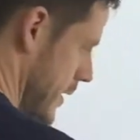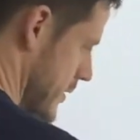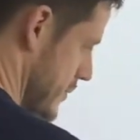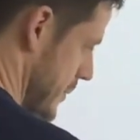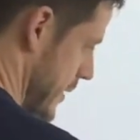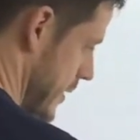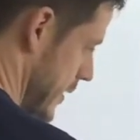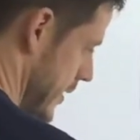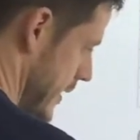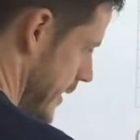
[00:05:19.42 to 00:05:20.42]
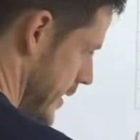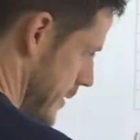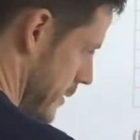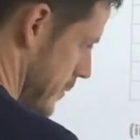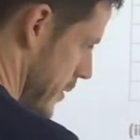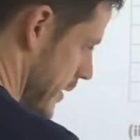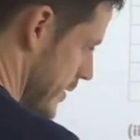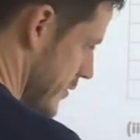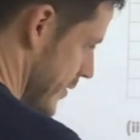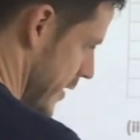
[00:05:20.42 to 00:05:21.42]
so 9 minus
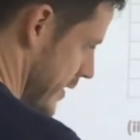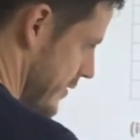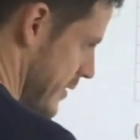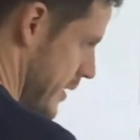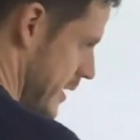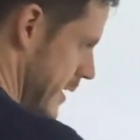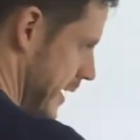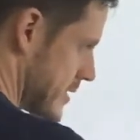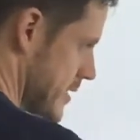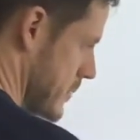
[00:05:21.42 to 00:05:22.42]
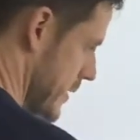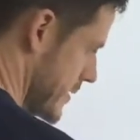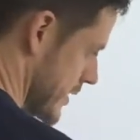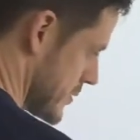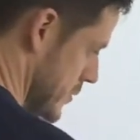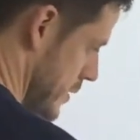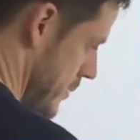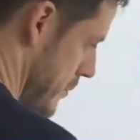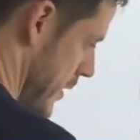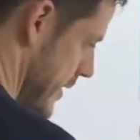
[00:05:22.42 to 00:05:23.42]
5, x2 minus x1,
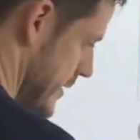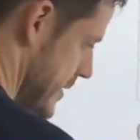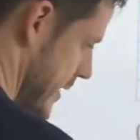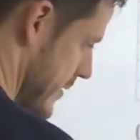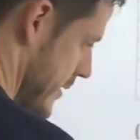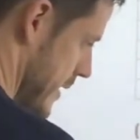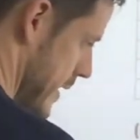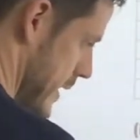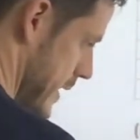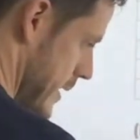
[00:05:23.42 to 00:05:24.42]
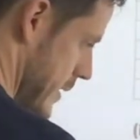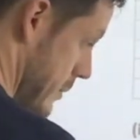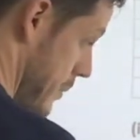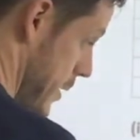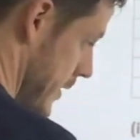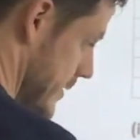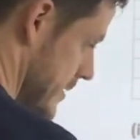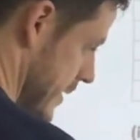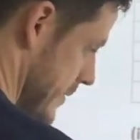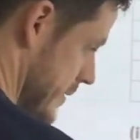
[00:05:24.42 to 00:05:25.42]
minus 7, minus
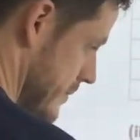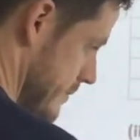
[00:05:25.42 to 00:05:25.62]
7.